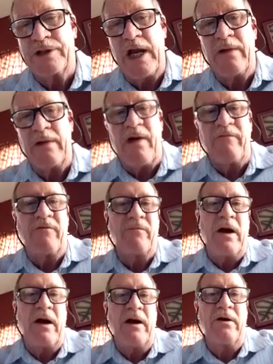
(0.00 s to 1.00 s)
Dan
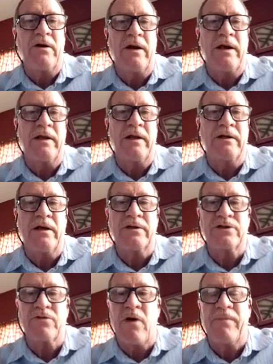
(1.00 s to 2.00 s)
Povenmire and
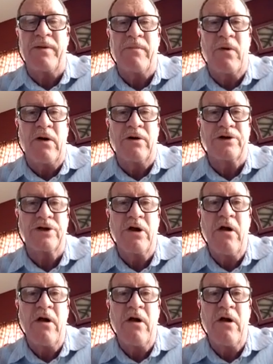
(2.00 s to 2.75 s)
Swampy Marsh,